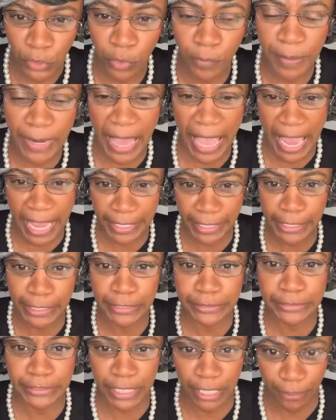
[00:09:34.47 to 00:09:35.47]
You
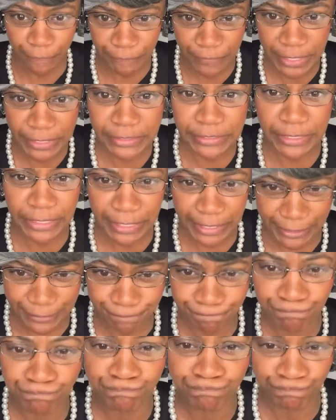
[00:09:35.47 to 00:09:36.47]
blinding yourself. That's it.
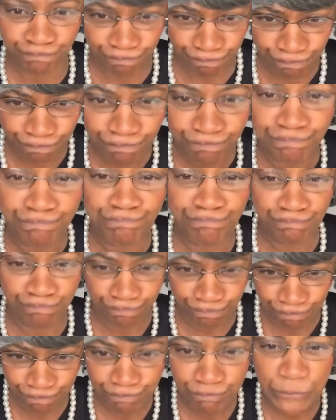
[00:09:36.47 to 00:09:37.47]

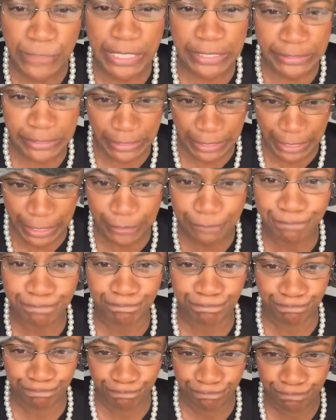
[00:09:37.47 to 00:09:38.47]
That's it.
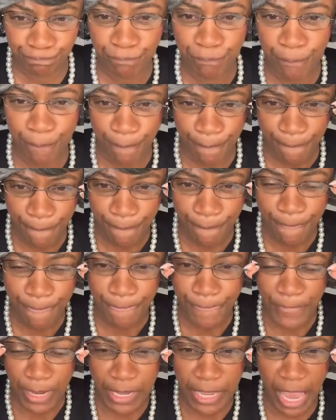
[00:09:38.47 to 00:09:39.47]

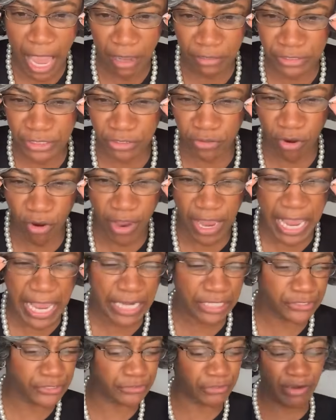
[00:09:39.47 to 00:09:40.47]
Y'all just go
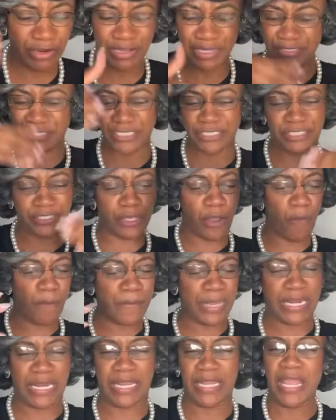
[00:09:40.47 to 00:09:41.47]
ahead and share, because there's so
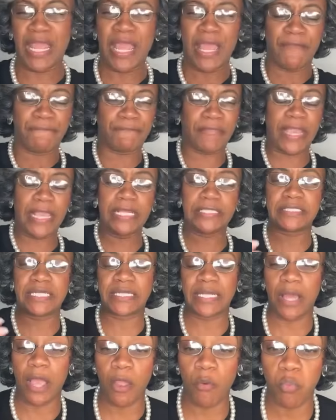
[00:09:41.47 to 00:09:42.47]
many things.
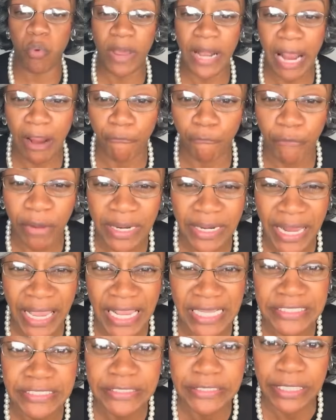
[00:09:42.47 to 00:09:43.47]
And what I
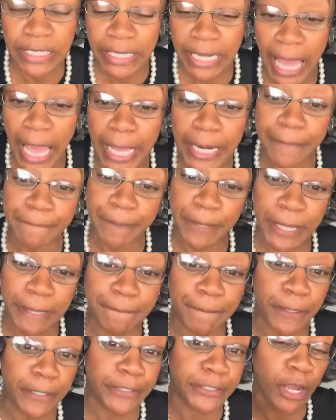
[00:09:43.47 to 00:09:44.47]
realized is a lot of
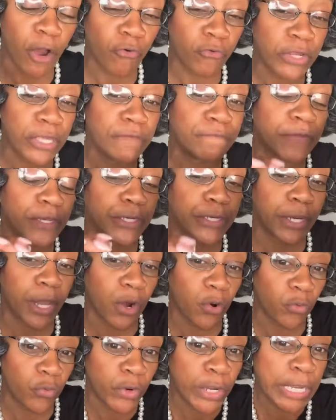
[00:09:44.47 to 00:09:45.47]
people don't even
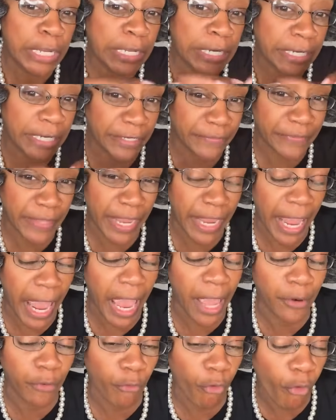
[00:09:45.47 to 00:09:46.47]
know that they
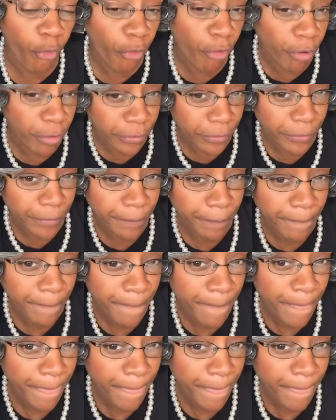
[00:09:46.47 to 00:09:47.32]
out of order.